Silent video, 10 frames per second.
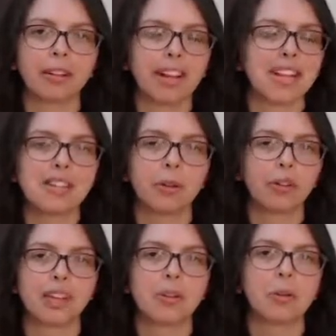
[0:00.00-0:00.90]
That's not
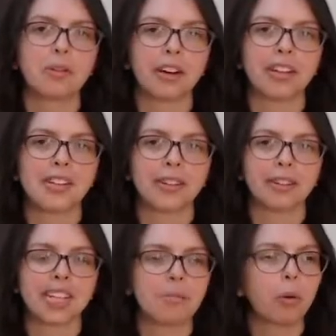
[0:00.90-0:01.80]
what we're trying to do.
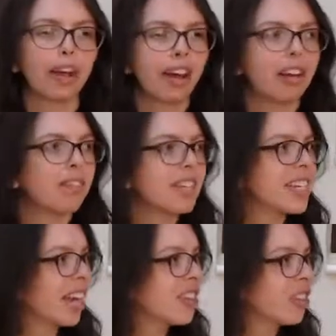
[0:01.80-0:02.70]
It's more that kind of
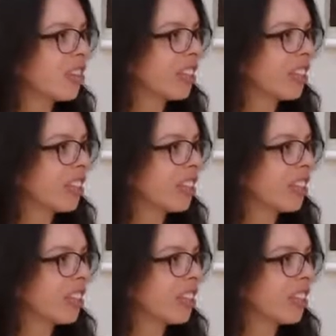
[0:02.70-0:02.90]
intention,